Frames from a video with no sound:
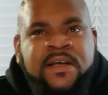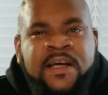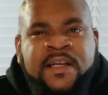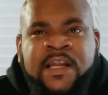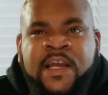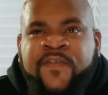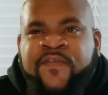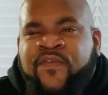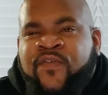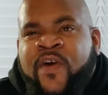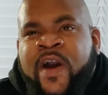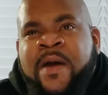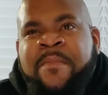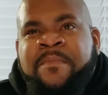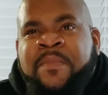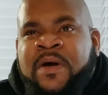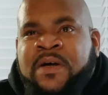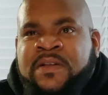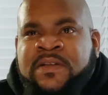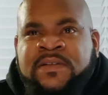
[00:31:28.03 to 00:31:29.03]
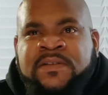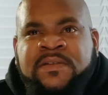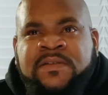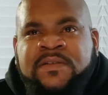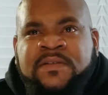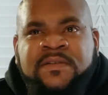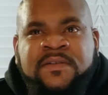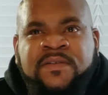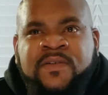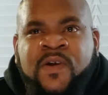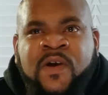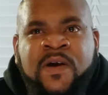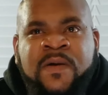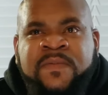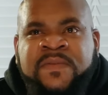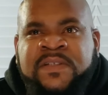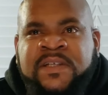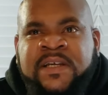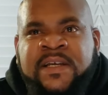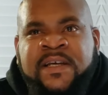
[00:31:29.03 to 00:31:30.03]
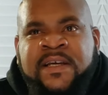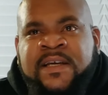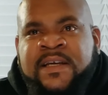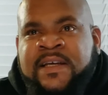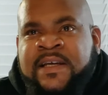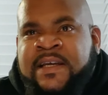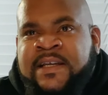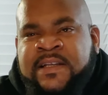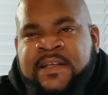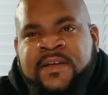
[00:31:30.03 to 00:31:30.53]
and they frat brothers, you know what I'm saying?